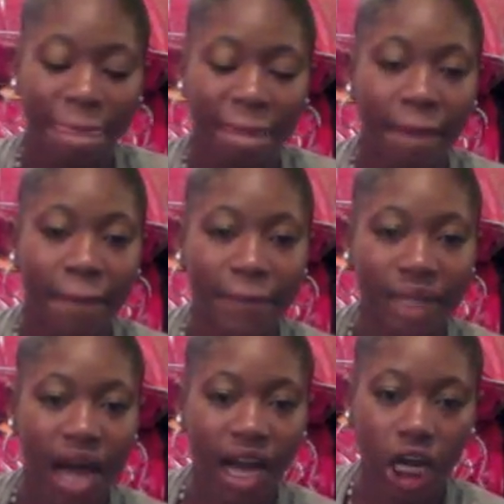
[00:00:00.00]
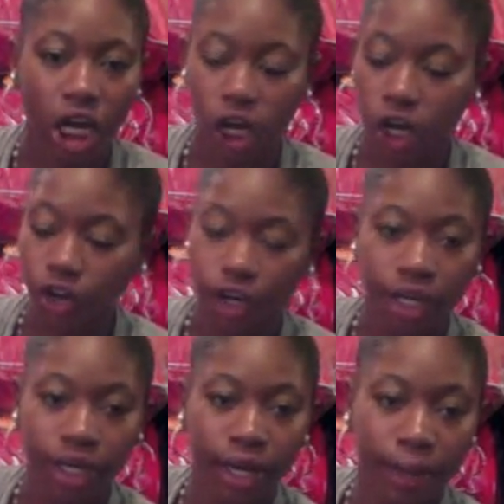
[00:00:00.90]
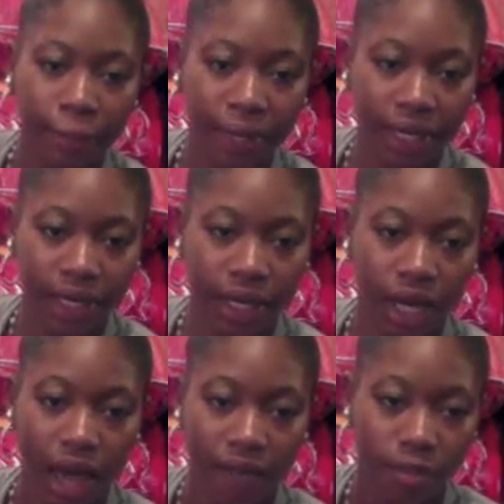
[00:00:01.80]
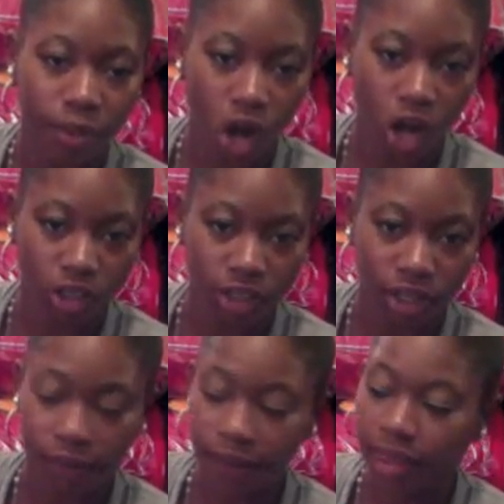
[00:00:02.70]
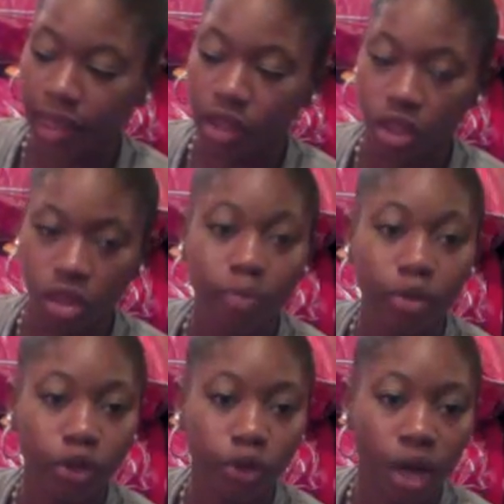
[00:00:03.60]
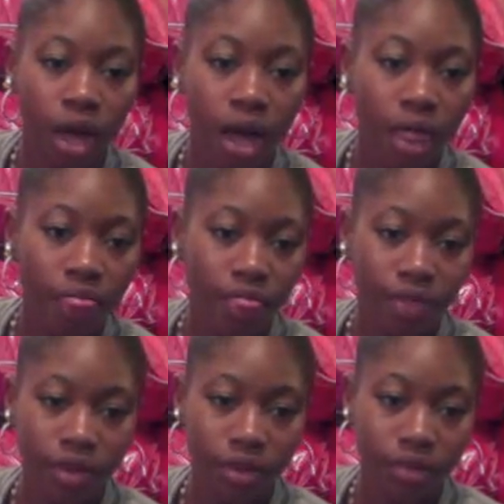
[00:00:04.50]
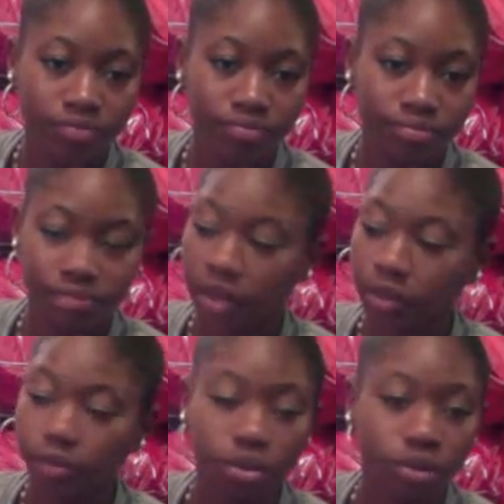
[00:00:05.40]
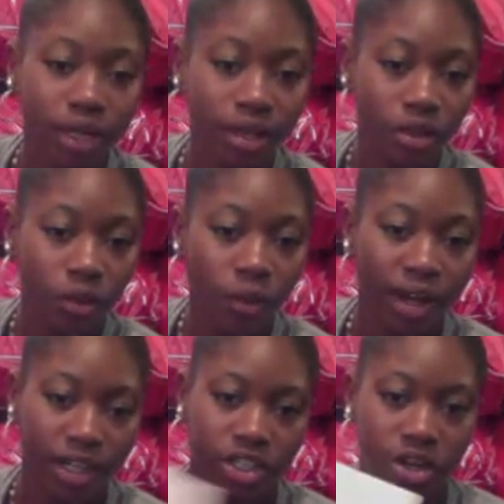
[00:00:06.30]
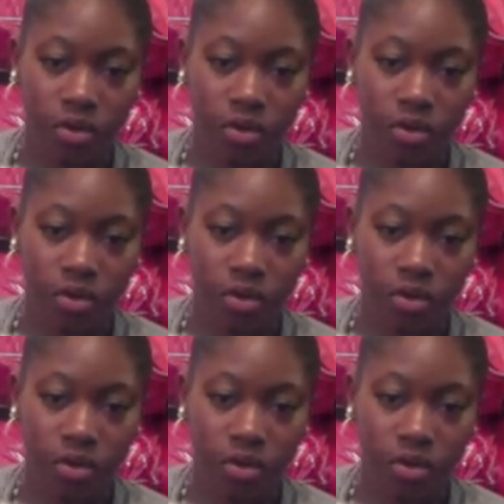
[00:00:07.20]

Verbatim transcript: Black, green, and pink have the prongs in them, and then the blue the other blue and then the white down.